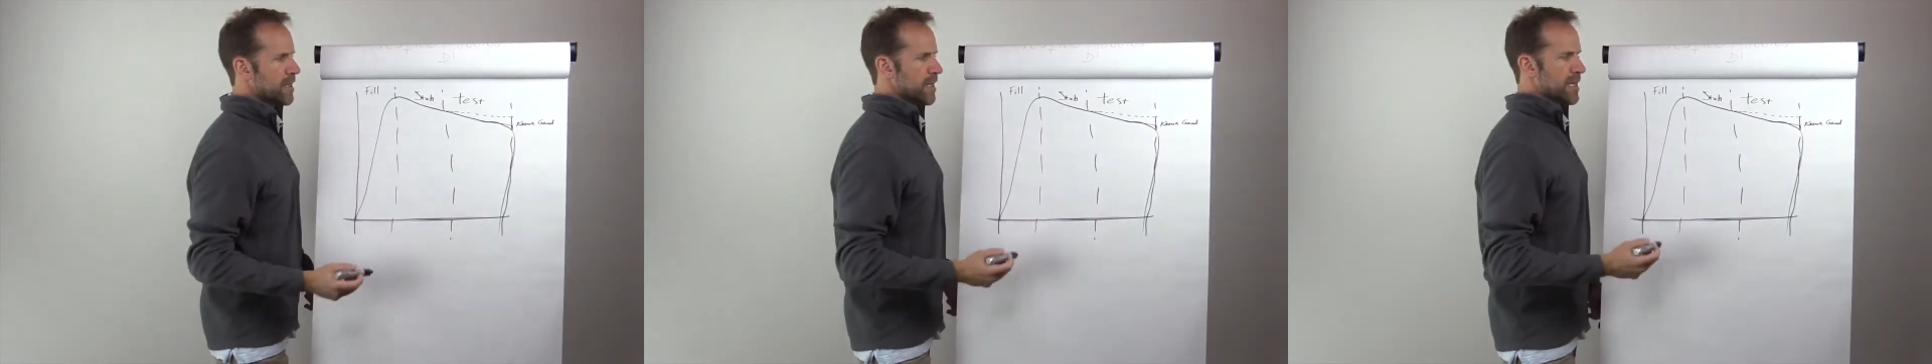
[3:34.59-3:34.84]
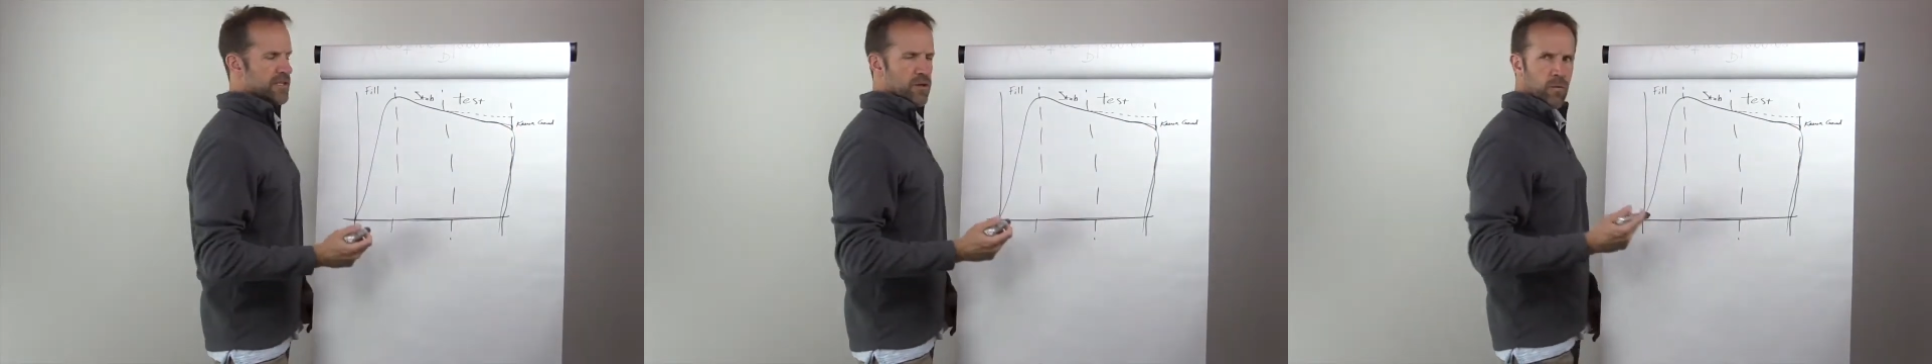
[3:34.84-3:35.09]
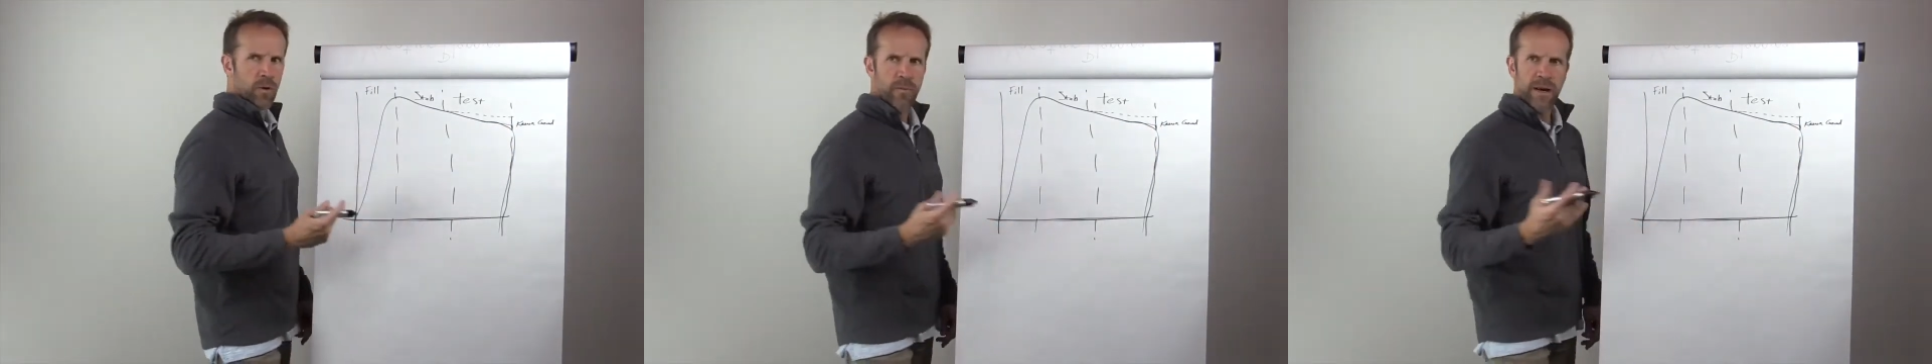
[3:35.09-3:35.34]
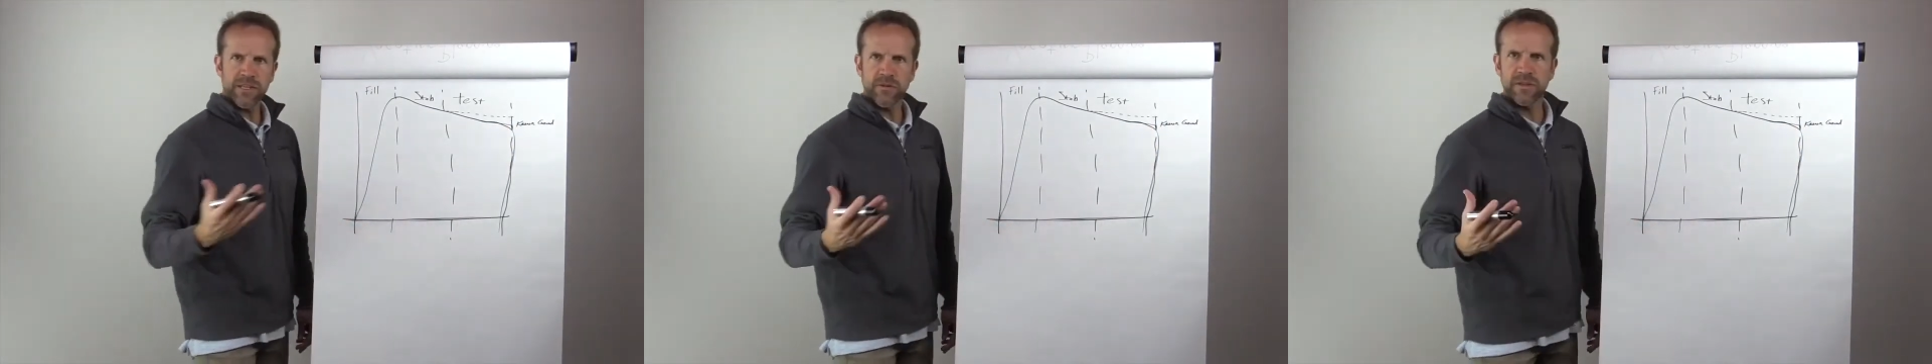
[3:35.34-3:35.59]
and so we're
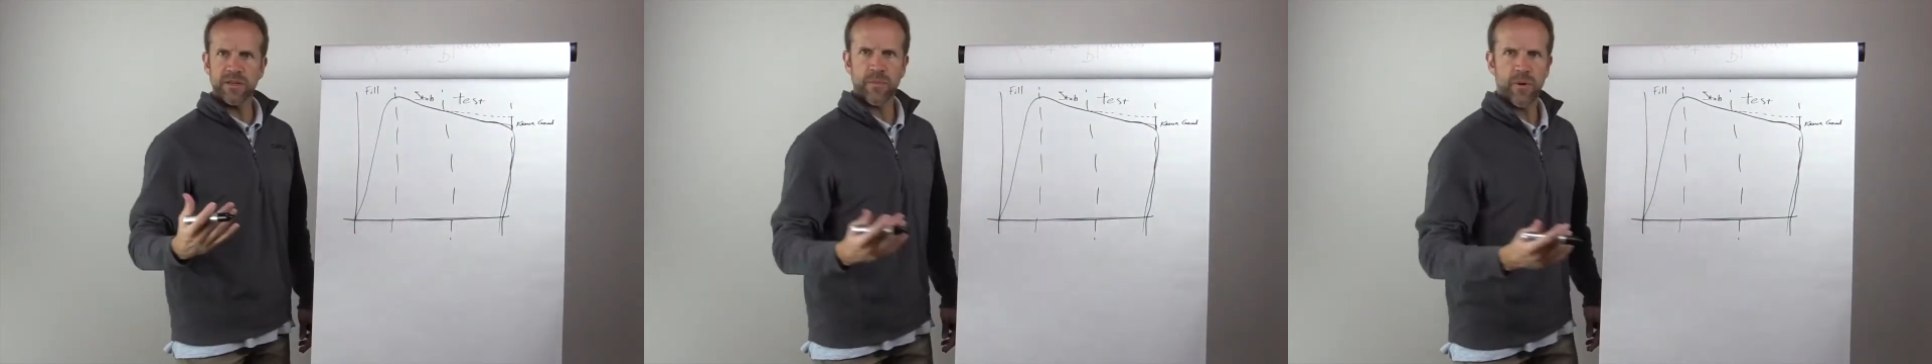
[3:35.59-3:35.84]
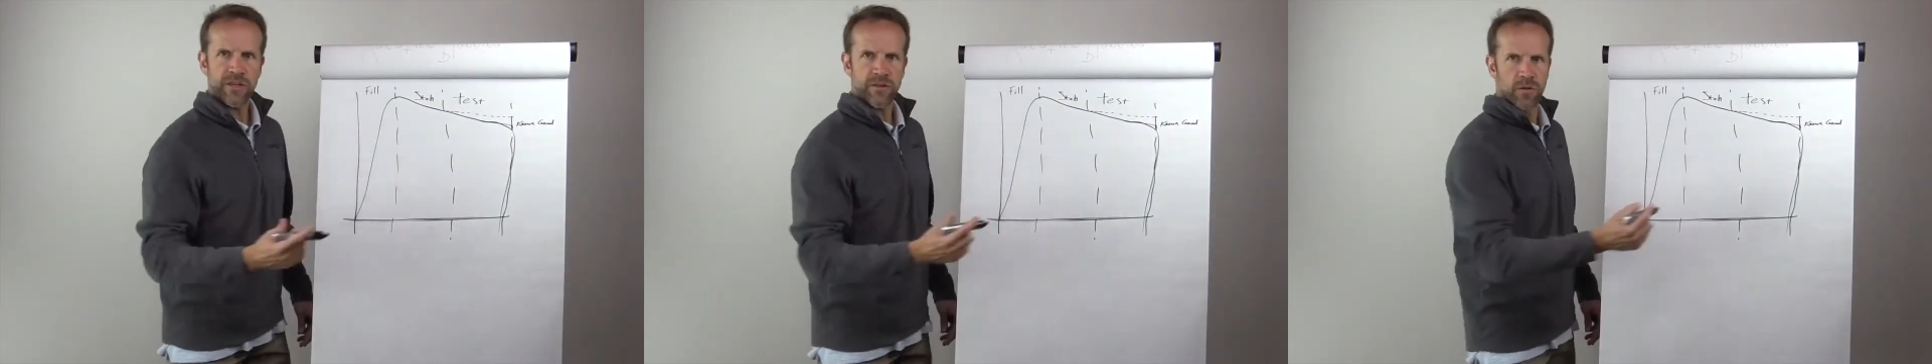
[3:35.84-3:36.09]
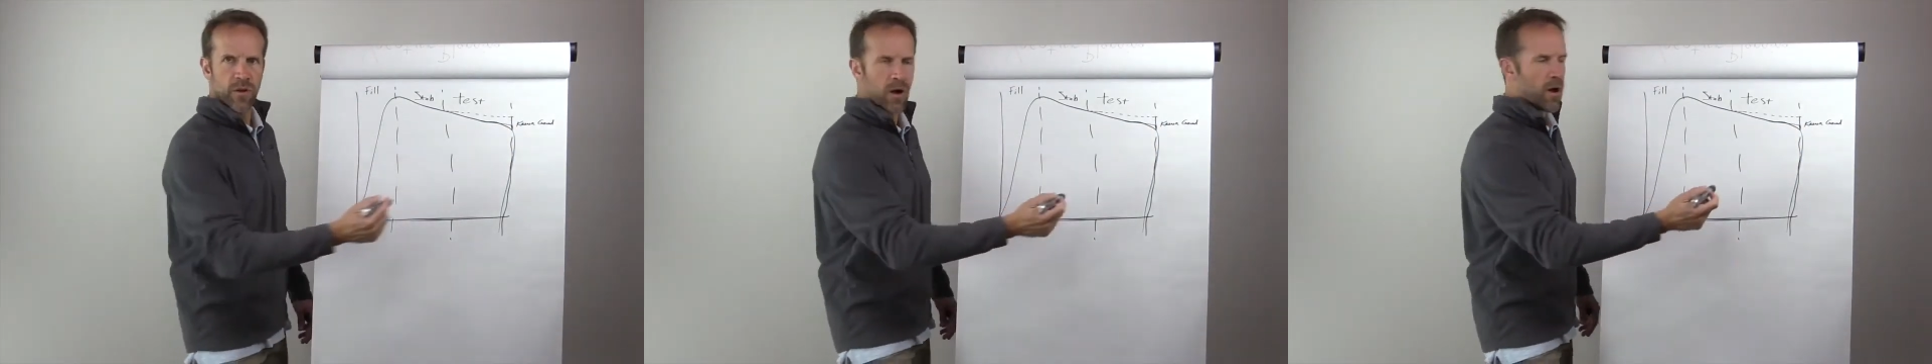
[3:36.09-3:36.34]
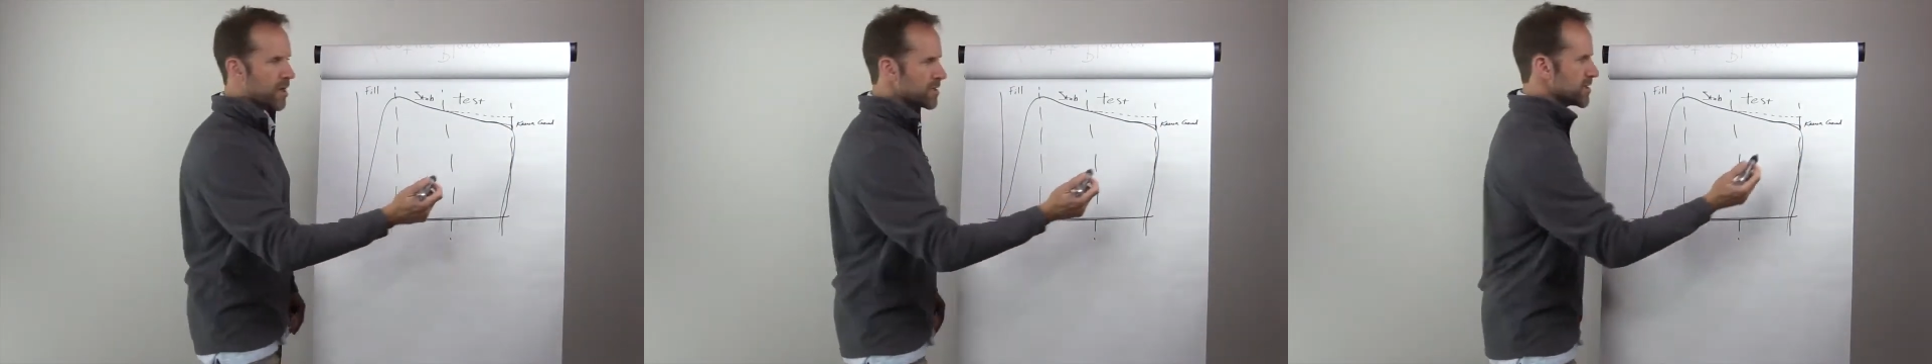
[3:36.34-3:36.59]
measuring the pressure
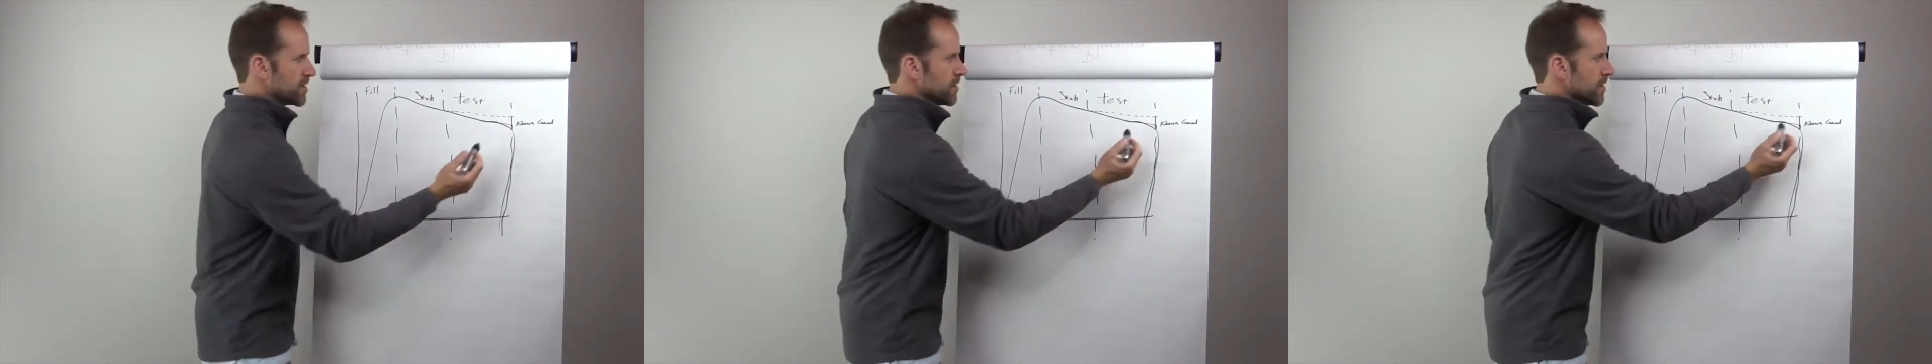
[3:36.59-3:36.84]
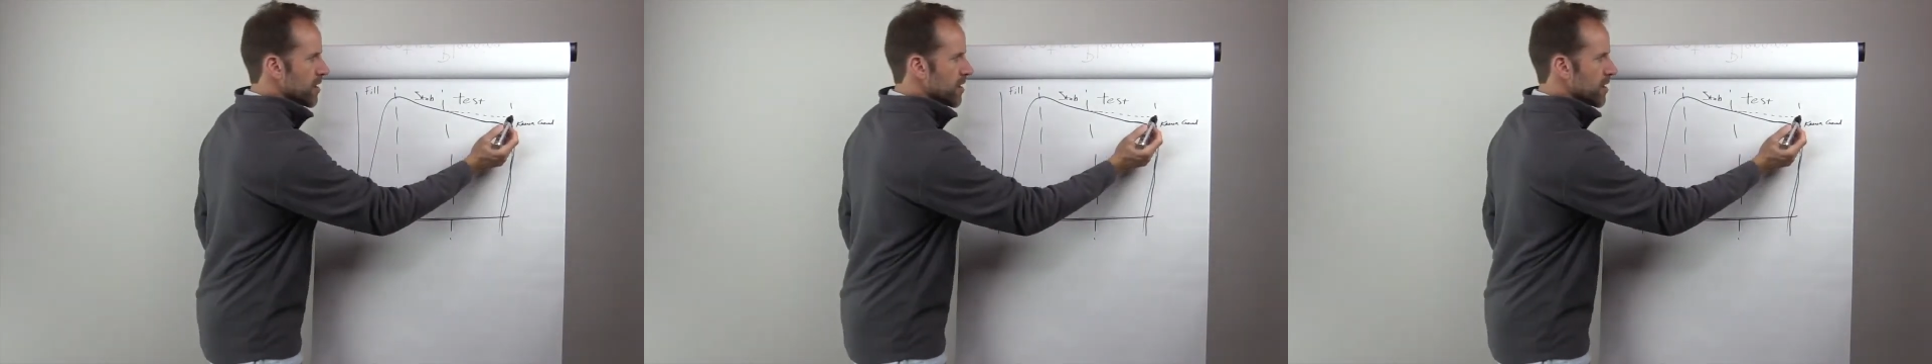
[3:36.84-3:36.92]
loss